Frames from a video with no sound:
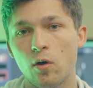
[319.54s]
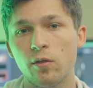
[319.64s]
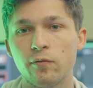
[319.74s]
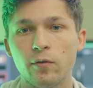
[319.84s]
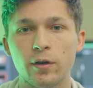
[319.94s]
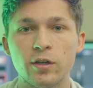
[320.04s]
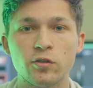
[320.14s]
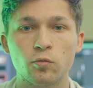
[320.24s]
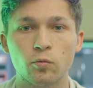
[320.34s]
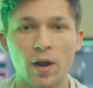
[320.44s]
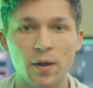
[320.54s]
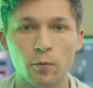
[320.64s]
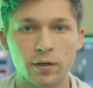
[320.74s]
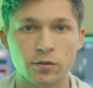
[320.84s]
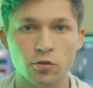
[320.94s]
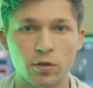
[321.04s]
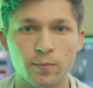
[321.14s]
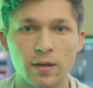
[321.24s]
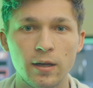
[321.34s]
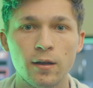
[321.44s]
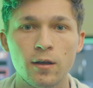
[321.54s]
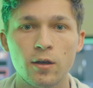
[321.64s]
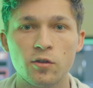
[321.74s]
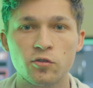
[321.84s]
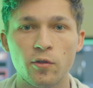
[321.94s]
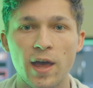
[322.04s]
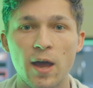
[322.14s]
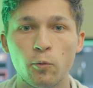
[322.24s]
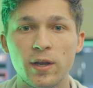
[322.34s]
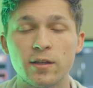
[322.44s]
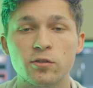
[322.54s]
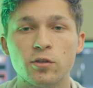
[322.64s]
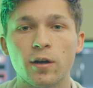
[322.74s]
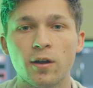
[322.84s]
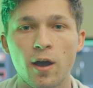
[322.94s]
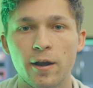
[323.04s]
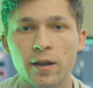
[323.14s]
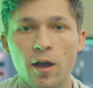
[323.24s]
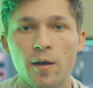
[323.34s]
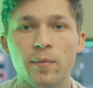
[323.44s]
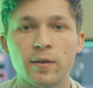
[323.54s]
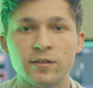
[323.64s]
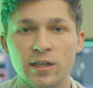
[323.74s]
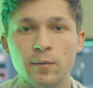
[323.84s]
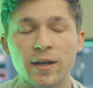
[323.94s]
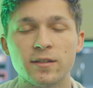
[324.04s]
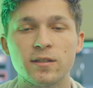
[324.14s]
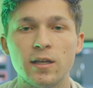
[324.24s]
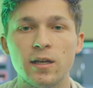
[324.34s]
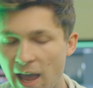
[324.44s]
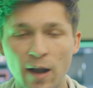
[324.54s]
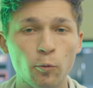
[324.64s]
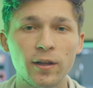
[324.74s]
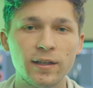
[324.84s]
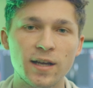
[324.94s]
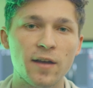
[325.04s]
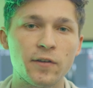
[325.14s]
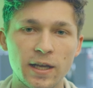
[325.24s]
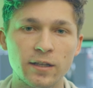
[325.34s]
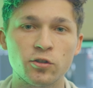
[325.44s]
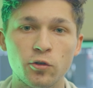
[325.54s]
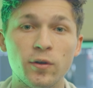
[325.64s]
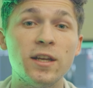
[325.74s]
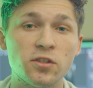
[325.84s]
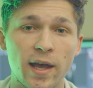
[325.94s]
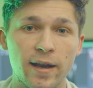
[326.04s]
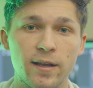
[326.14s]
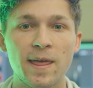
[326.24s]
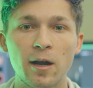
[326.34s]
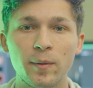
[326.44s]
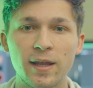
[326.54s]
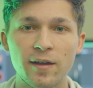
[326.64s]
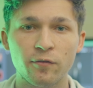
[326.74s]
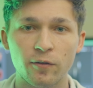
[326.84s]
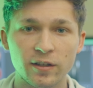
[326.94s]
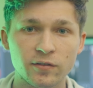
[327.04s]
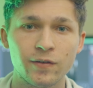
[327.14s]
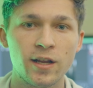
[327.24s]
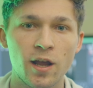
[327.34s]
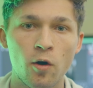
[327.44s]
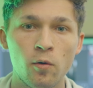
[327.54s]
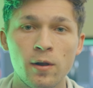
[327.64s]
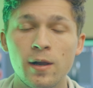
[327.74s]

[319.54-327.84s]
the footage right where it should be so that we can start cutting up scene by scene and really diving into each edit. That'll be it for this video.